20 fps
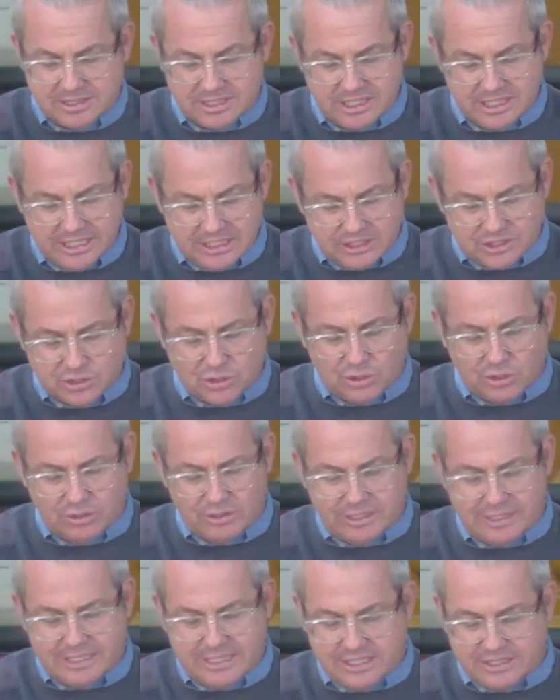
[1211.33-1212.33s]
Esau
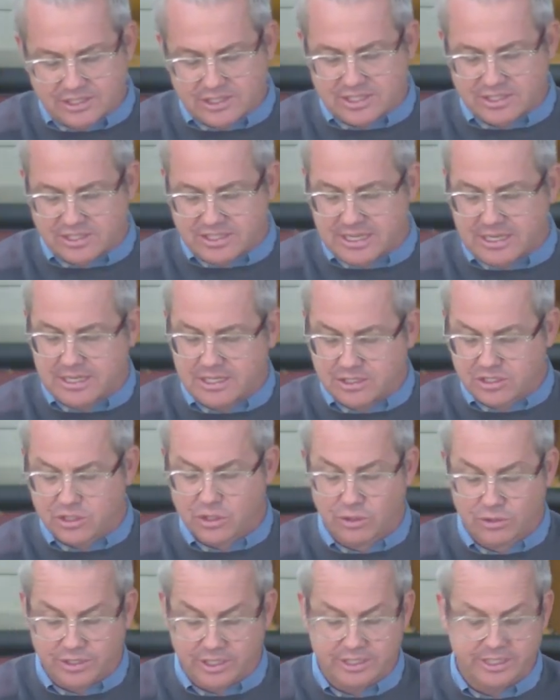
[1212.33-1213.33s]
and his descendants
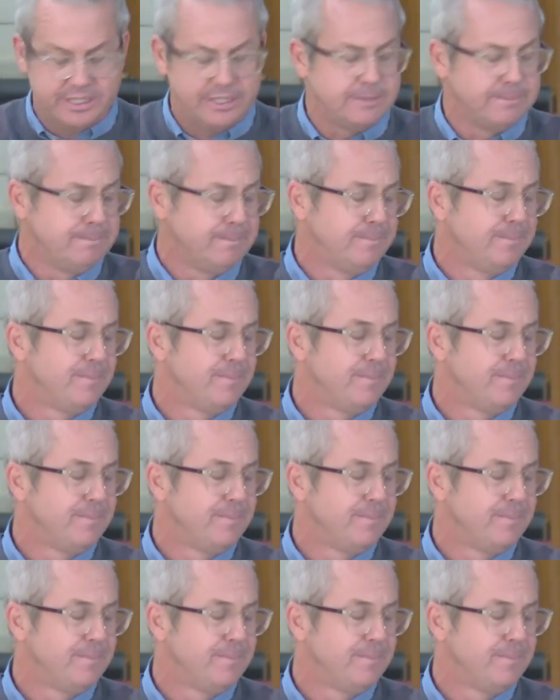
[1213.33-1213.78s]
called Edom?